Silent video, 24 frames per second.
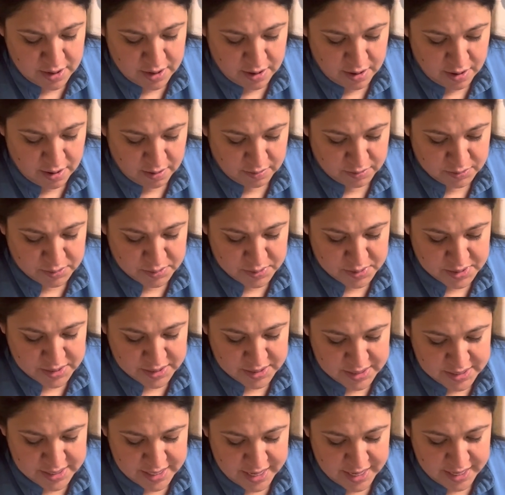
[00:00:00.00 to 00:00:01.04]
of
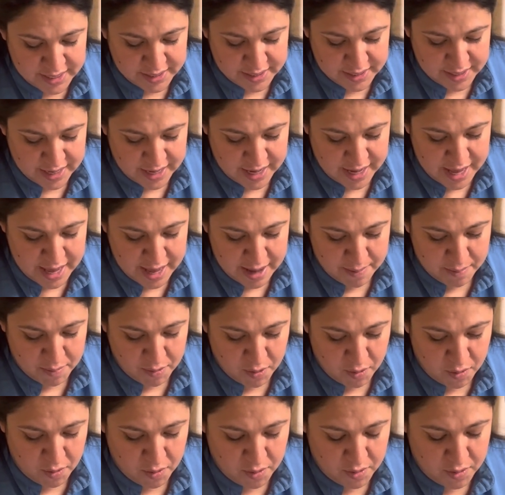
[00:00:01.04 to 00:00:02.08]
Ducasate. I am
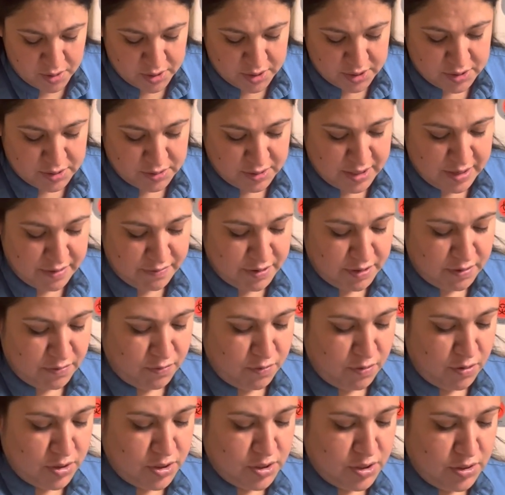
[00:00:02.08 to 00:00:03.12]
going to give it
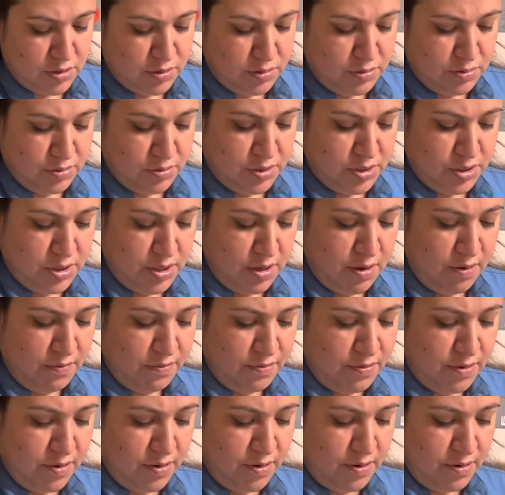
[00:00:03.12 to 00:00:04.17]
for stool
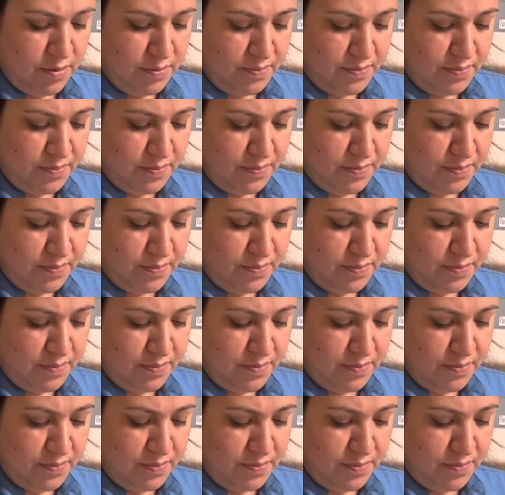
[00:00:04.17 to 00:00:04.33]
softener.